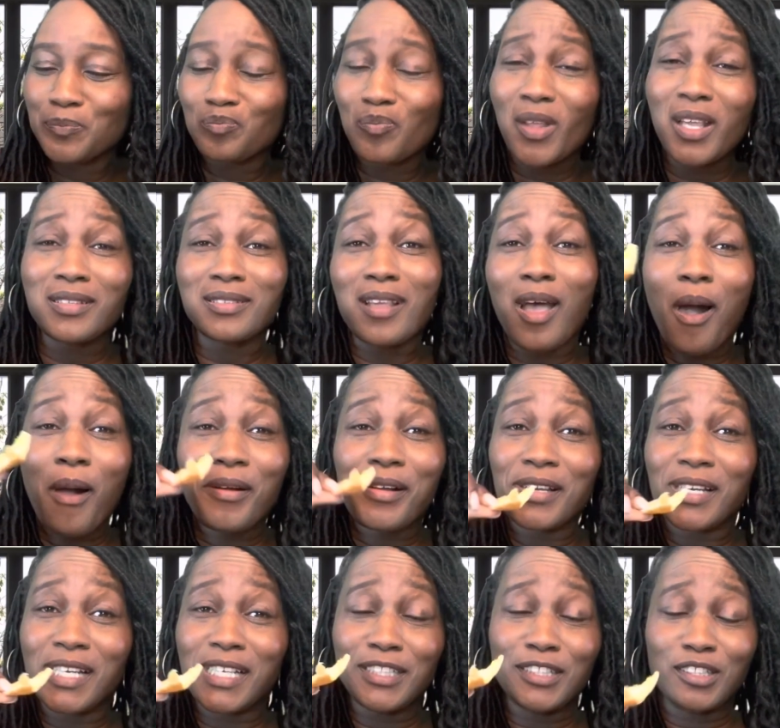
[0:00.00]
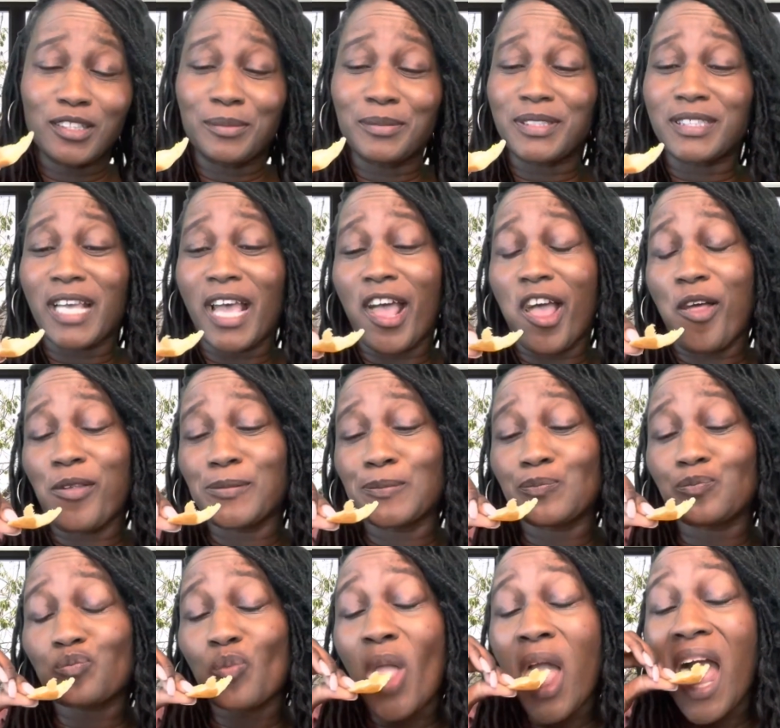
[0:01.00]
It's all good. You know what
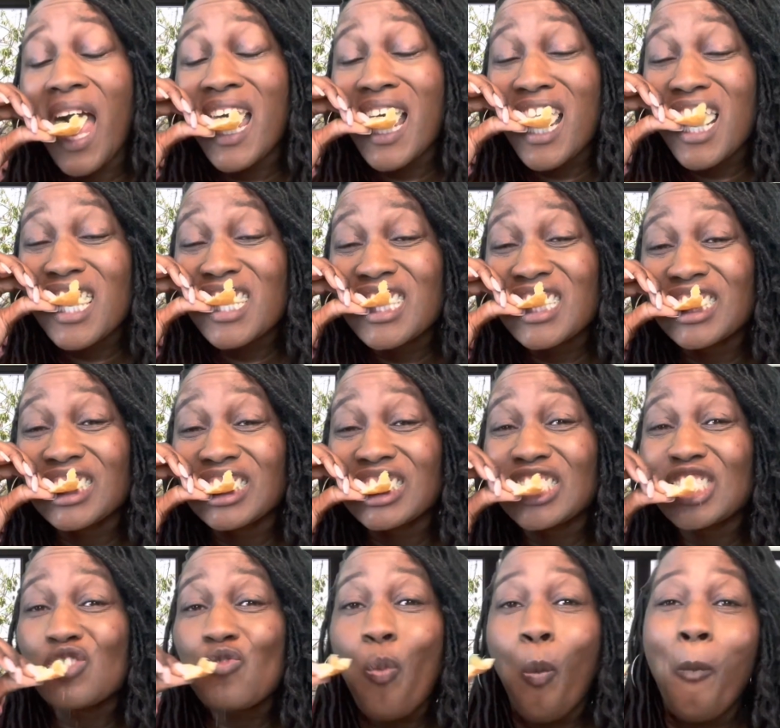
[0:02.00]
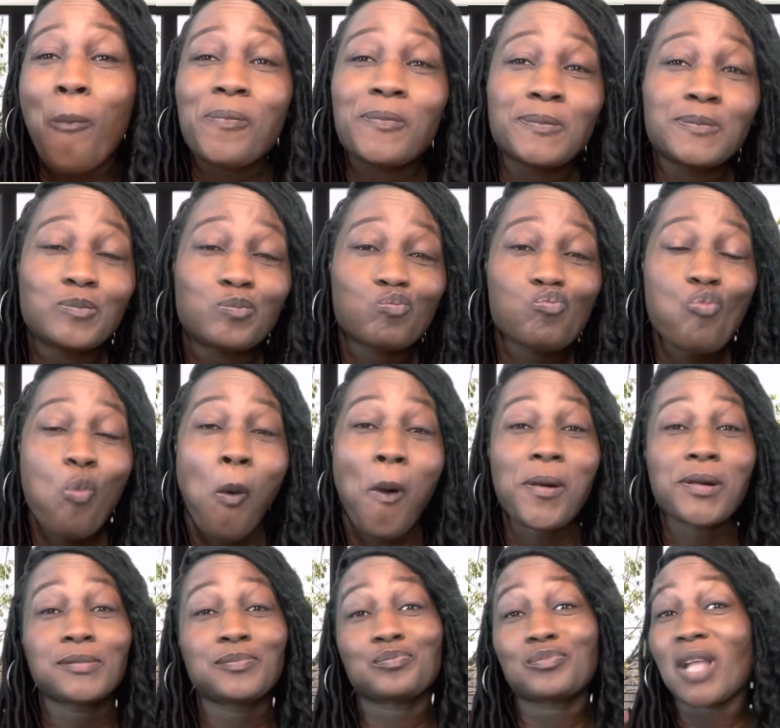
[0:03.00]
I'm saying?
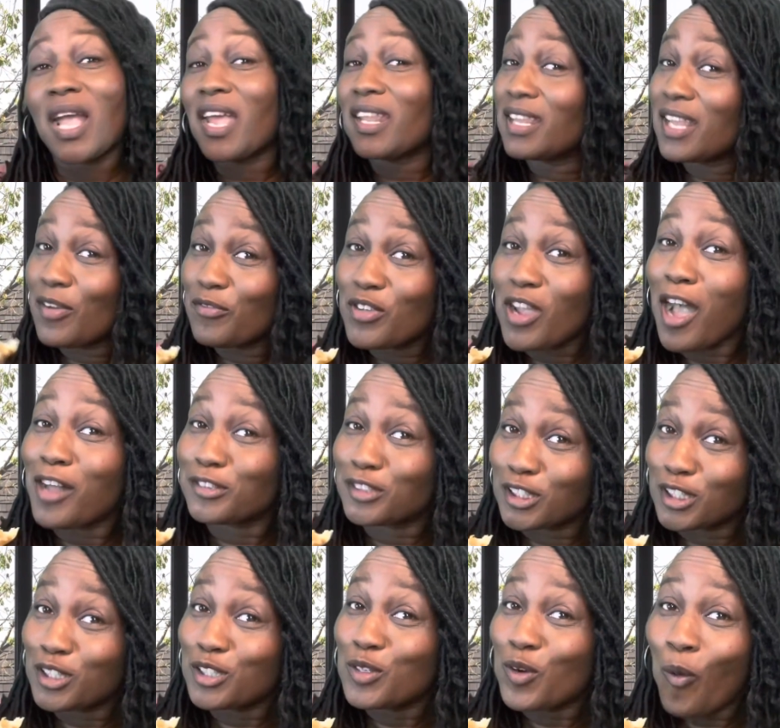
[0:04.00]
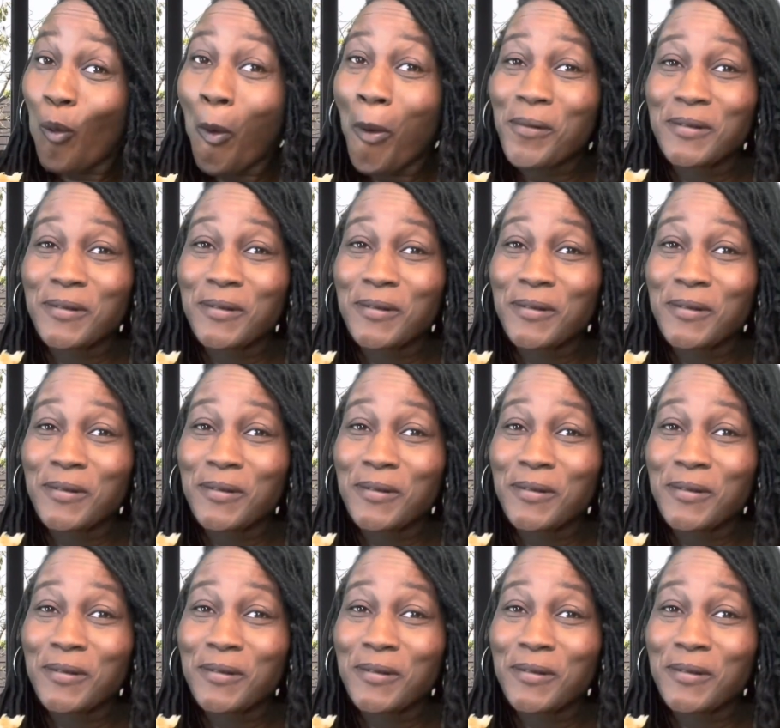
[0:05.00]
I love y'all too.